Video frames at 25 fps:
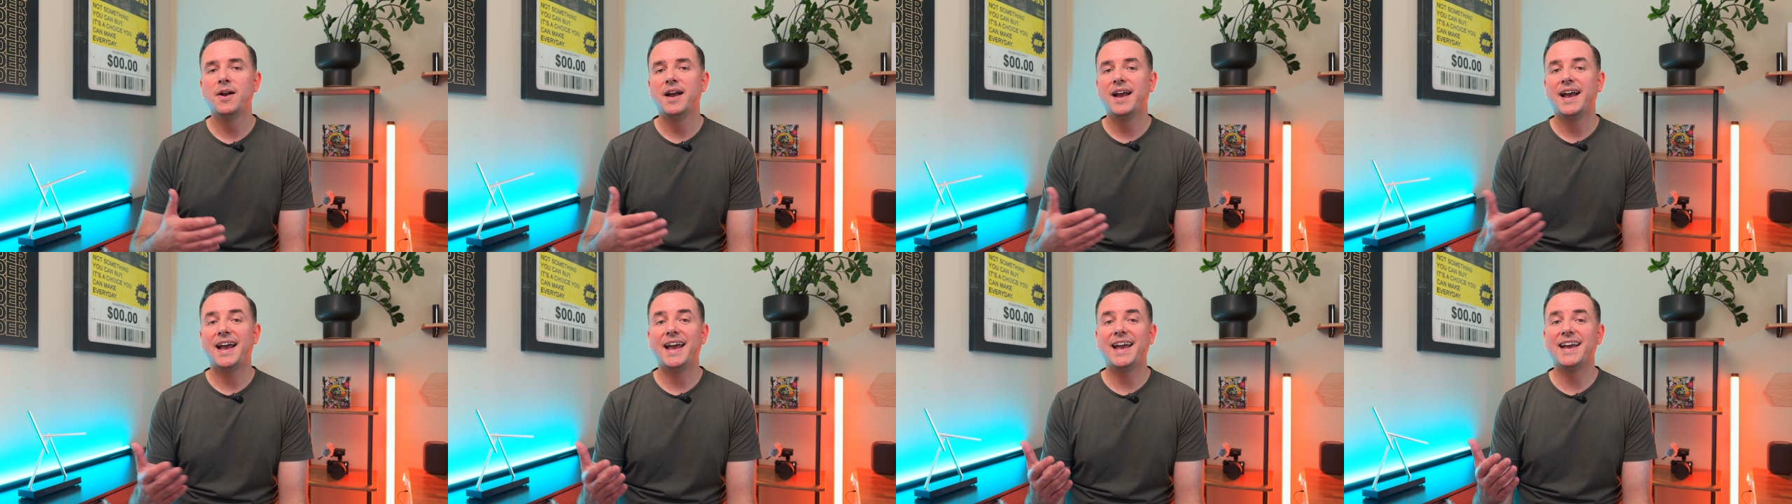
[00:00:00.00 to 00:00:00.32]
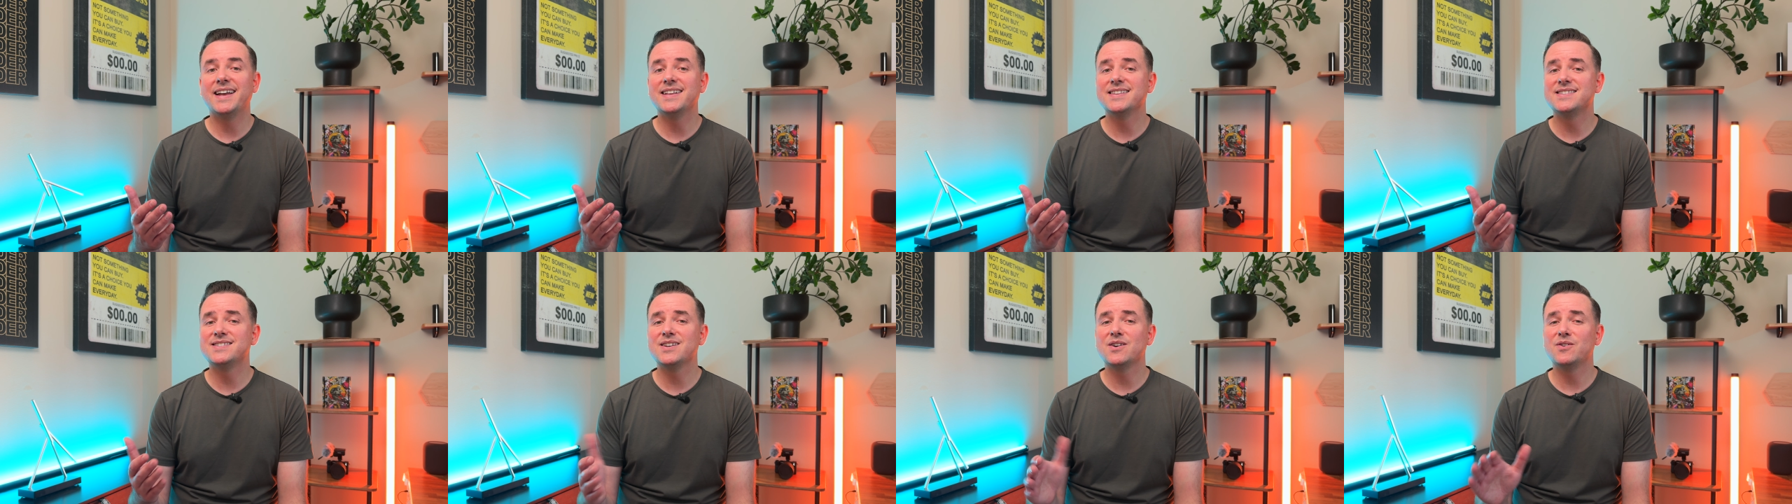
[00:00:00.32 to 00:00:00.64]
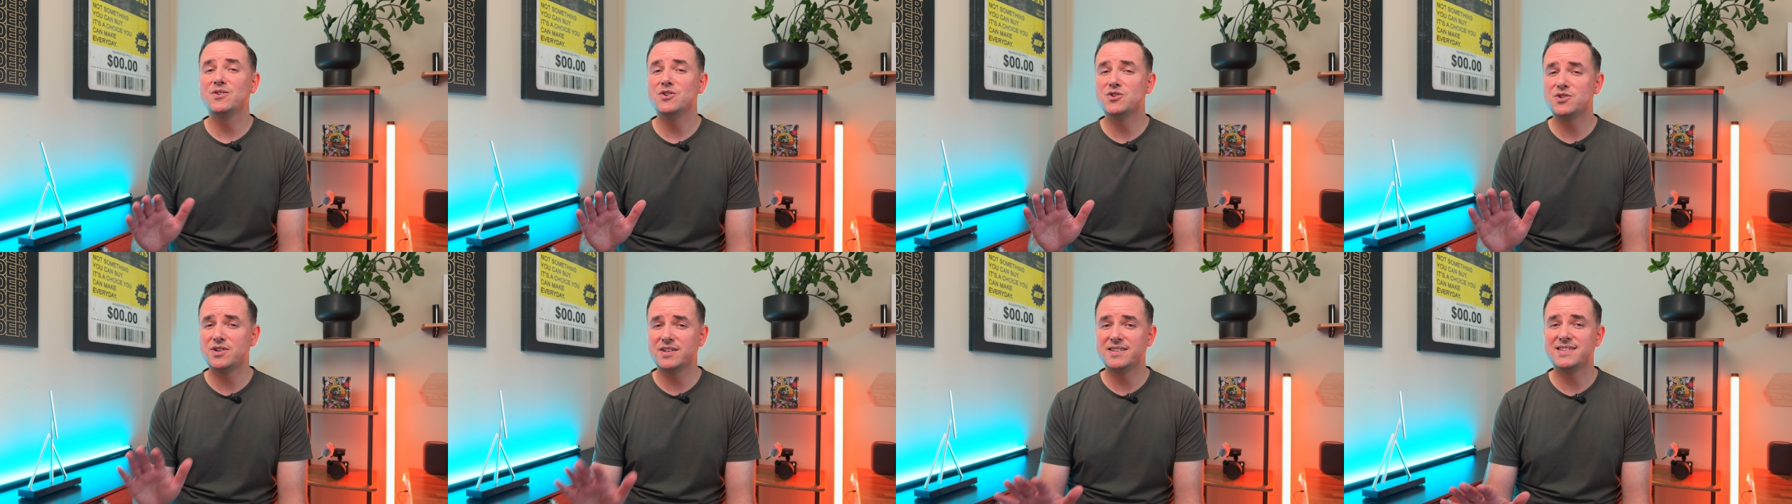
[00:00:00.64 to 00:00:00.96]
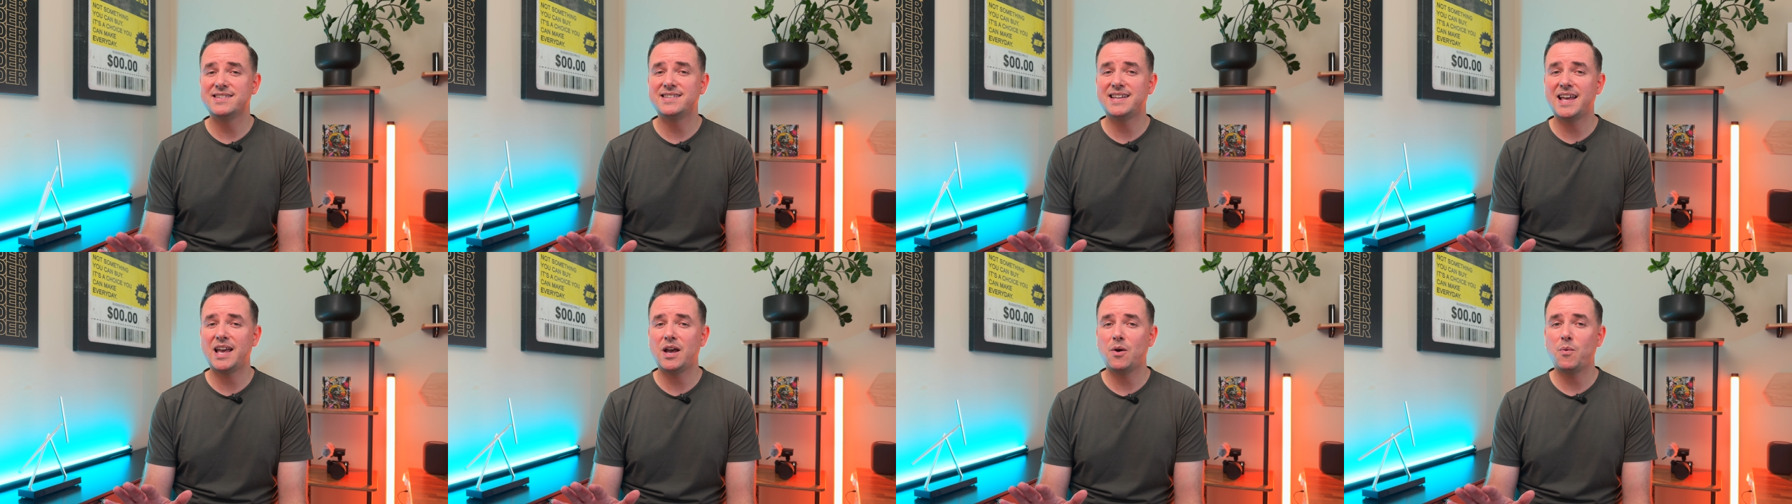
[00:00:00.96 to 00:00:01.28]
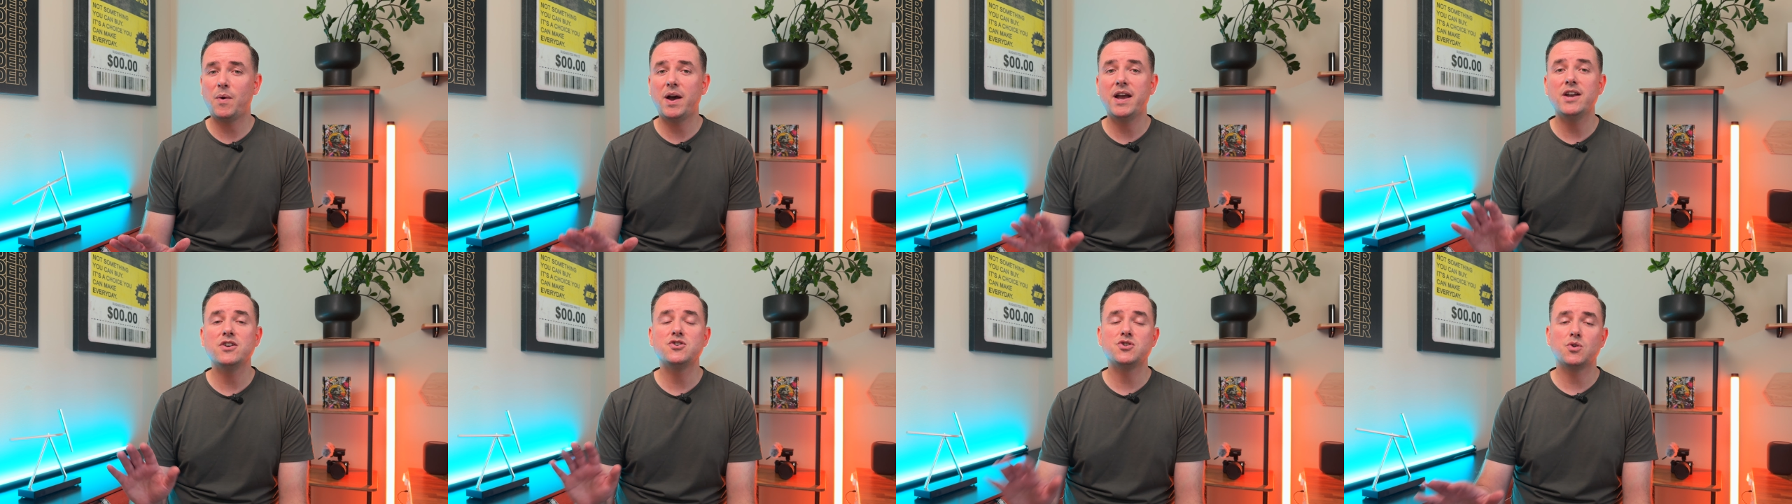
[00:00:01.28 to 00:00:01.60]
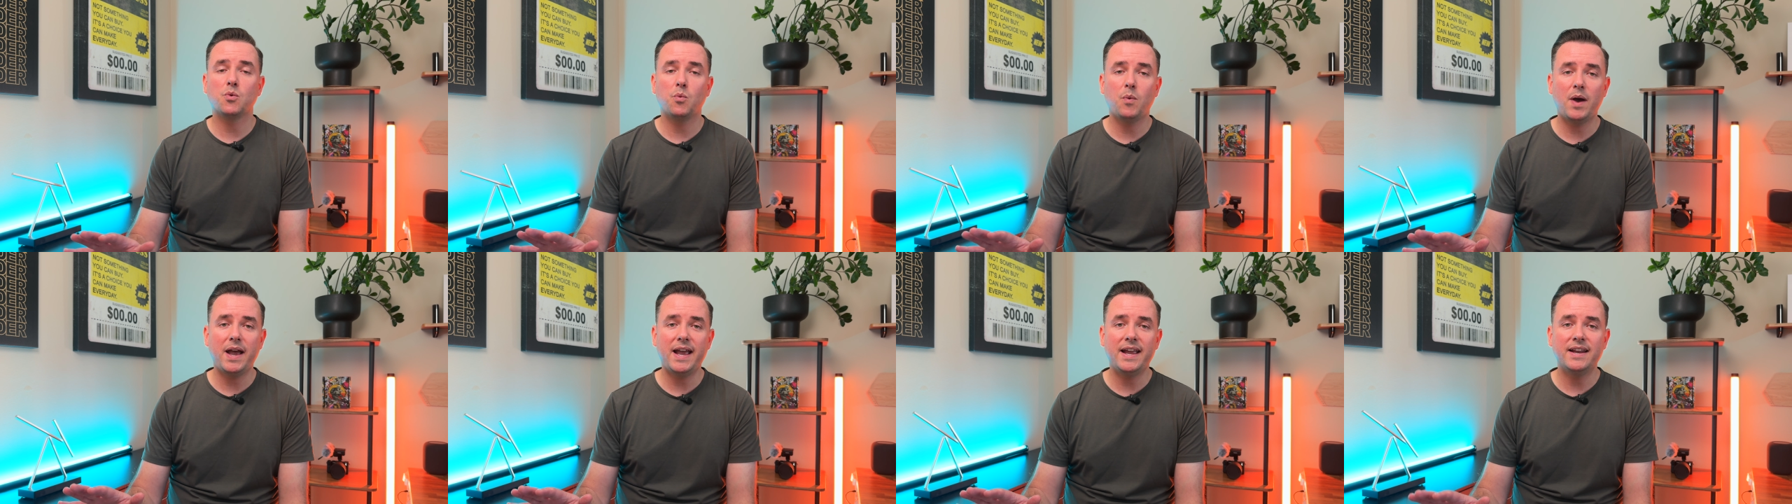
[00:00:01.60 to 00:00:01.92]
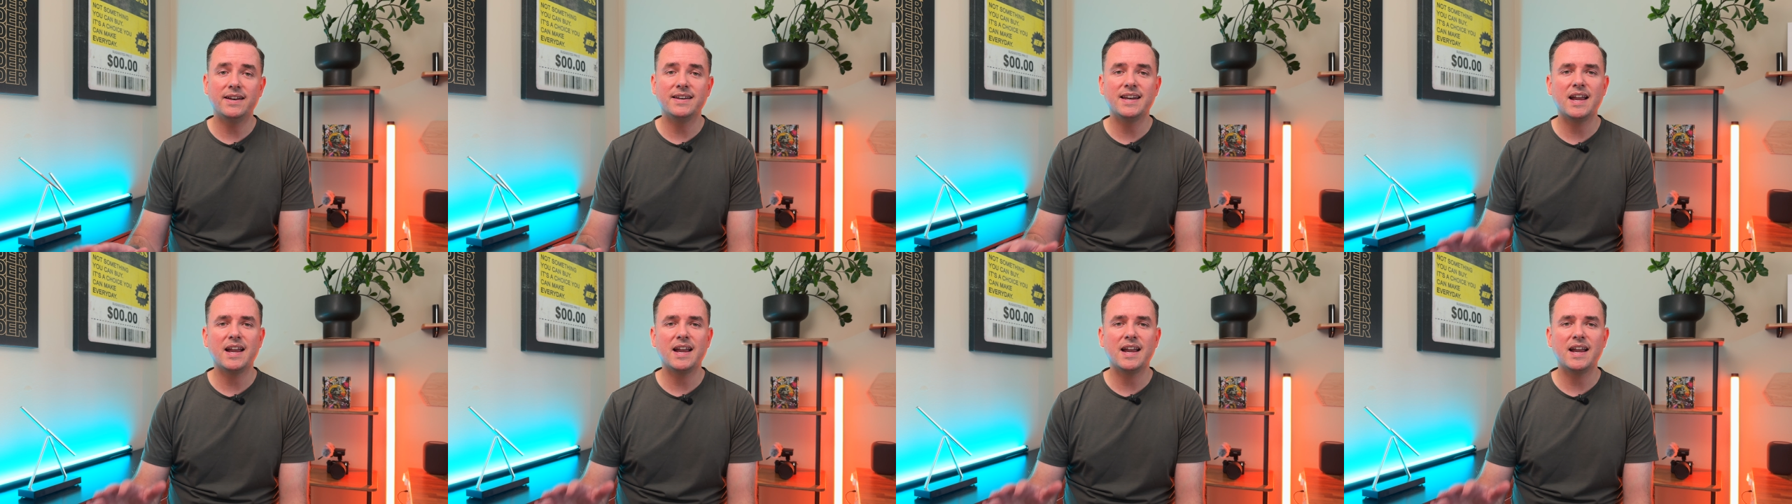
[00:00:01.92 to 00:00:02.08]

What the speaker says: And so you should stay away, you should wait,